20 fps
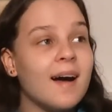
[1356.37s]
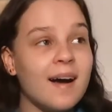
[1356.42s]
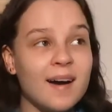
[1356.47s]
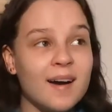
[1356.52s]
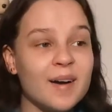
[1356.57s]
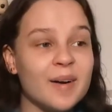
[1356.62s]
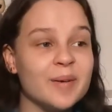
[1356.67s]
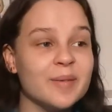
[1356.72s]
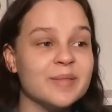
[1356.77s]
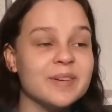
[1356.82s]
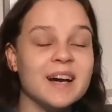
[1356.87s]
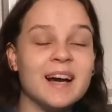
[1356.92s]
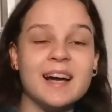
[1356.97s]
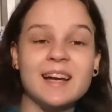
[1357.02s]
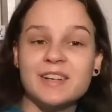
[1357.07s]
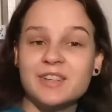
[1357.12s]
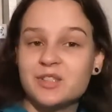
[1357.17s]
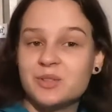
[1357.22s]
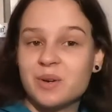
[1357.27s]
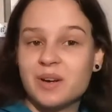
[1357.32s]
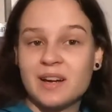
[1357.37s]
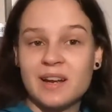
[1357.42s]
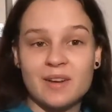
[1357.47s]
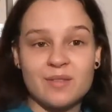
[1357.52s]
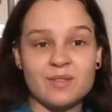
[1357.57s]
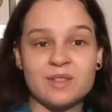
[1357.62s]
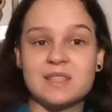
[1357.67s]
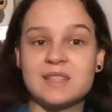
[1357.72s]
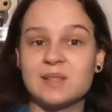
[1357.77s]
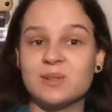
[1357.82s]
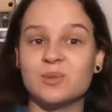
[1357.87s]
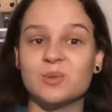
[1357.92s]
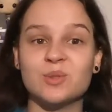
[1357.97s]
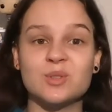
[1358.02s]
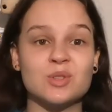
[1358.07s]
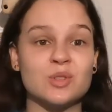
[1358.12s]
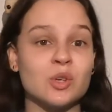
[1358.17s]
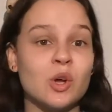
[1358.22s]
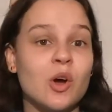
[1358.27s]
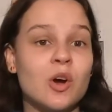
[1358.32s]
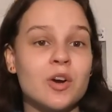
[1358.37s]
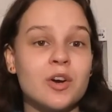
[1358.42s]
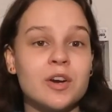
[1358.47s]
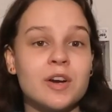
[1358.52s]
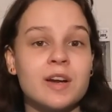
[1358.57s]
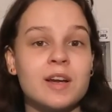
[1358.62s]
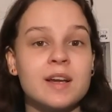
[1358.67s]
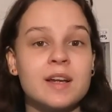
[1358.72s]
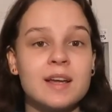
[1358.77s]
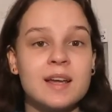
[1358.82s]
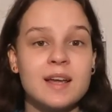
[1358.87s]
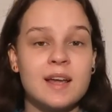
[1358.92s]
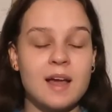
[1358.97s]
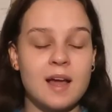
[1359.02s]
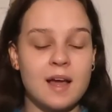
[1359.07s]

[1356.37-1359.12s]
I enjoyed every single song.